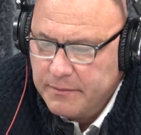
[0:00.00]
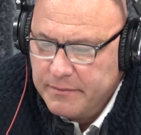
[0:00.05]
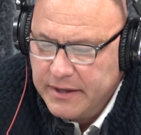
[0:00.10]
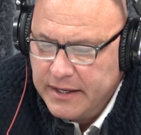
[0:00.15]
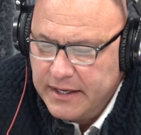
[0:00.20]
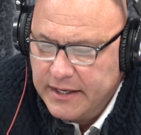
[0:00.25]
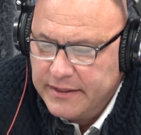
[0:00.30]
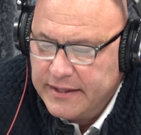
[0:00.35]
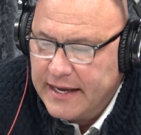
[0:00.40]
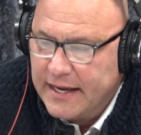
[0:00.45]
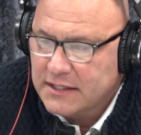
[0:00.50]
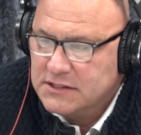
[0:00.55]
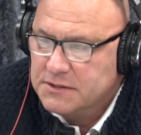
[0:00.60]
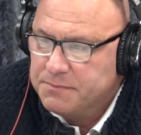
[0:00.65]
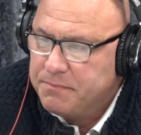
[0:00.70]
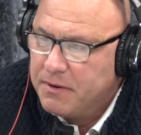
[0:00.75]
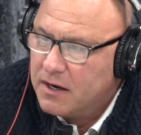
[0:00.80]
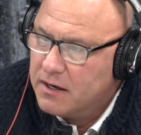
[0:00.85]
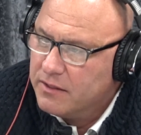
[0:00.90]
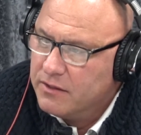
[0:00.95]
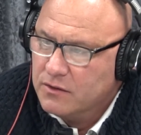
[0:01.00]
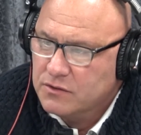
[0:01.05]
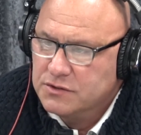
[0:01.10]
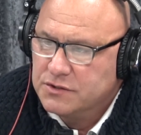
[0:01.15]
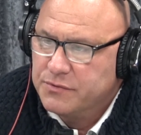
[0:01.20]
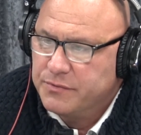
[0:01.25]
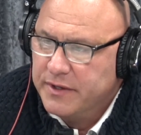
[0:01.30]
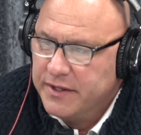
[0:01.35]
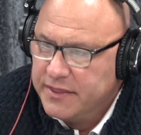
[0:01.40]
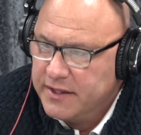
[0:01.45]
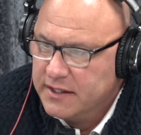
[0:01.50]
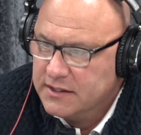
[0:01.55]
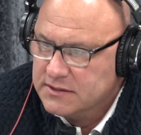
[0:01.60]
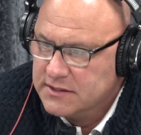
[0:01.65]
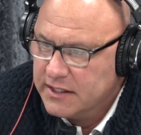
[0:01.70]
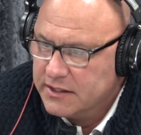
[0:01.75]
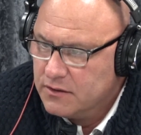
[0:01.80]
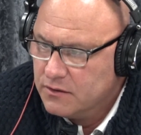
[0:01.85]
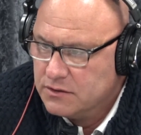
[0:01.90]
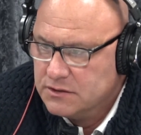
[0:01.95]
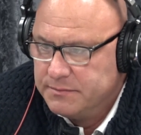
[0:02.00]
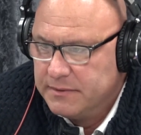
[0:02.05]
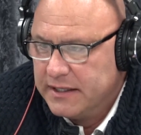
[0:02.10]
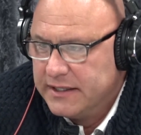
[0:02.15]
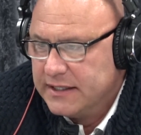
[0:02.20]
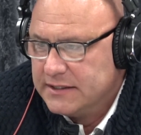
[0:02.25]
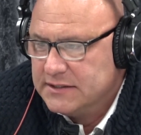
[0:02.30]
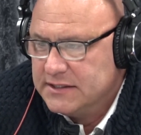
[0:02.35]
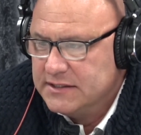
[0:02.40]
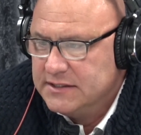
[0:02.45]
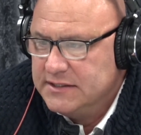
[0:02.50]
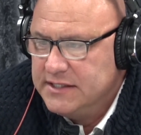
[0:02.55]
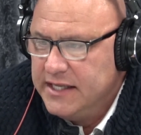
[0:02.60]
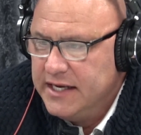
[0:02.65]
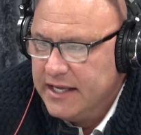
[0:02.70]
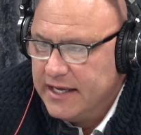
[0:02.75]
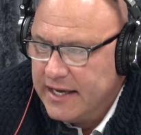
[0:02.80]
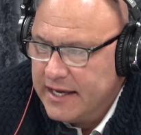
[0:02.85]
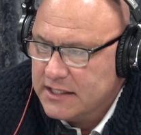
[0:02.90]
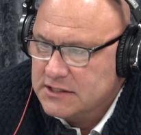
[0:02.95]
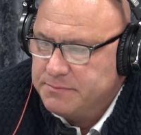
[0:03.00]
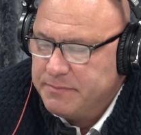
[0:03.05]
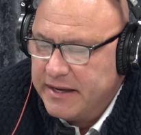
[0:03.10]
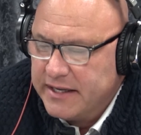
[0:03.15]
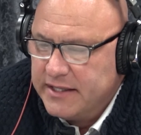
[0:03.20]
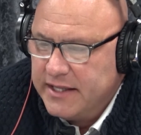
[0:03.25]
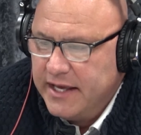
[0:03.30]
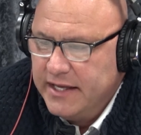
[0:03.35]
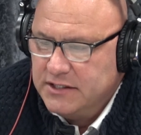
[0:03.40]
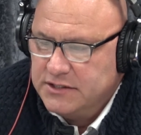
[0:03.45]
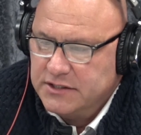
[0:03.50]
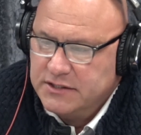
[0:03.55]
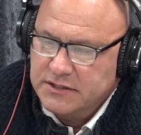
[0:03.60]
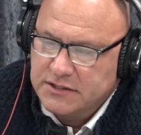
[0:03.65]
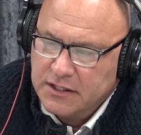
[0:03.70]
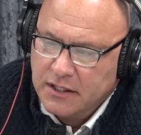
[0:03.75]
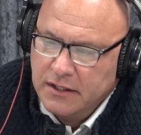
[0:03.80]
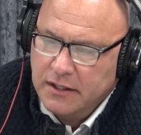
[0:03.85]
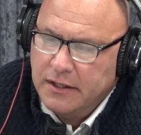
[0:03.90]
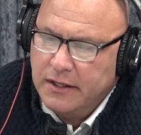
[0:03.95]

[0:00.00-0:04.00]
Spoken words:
I mean, and that's part of those three things that I told you about. That's exceeding expectations.